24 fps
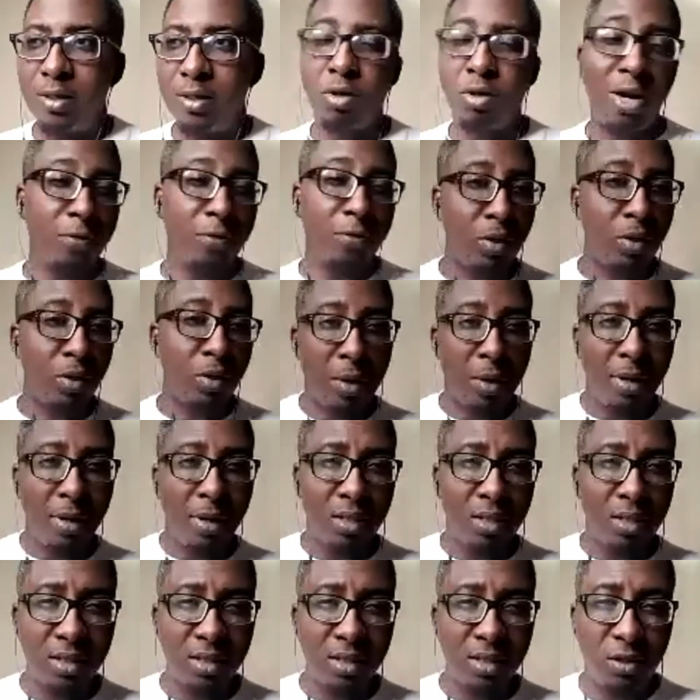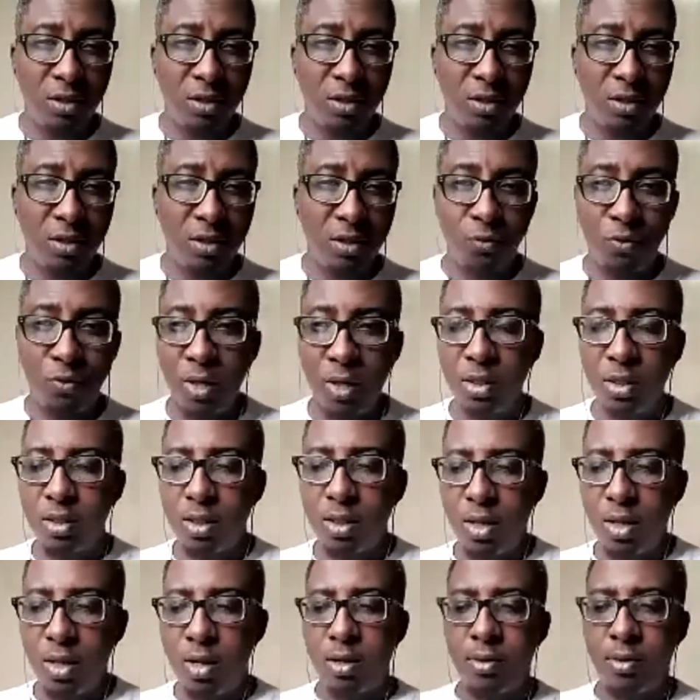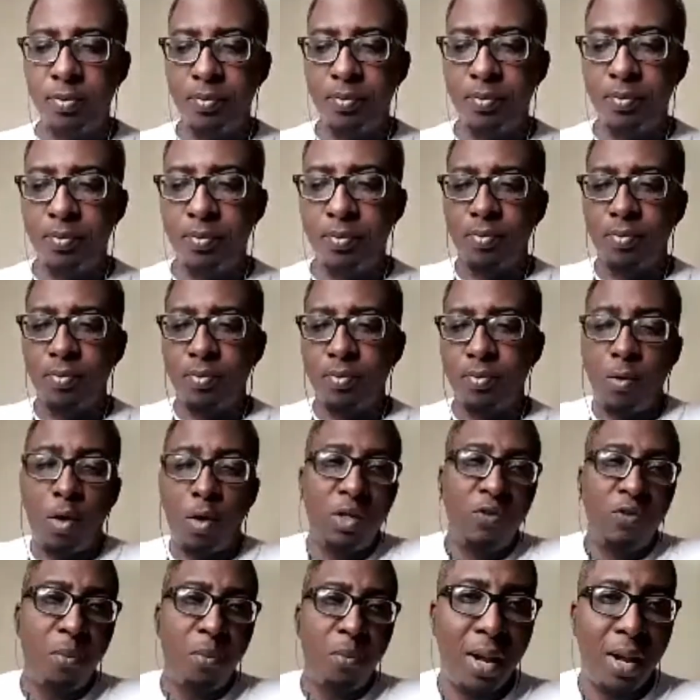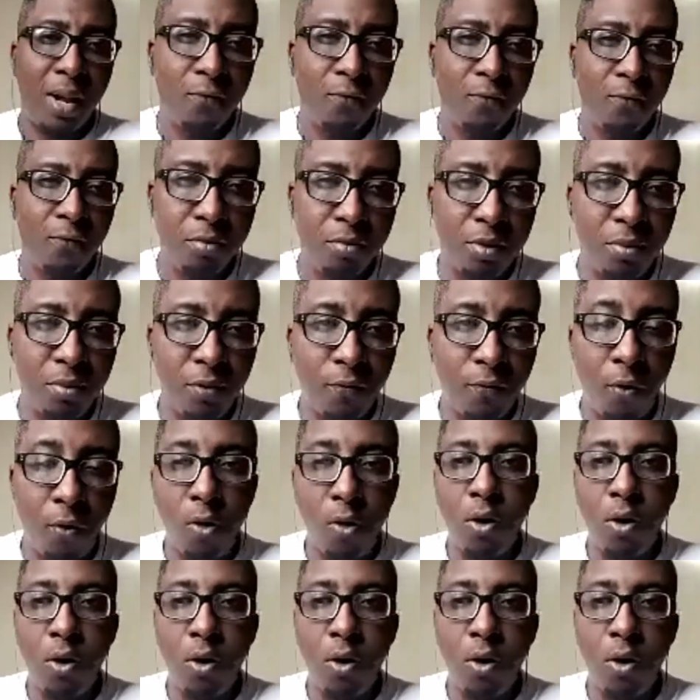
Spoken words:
because I've spoken about this in different on different platforms before.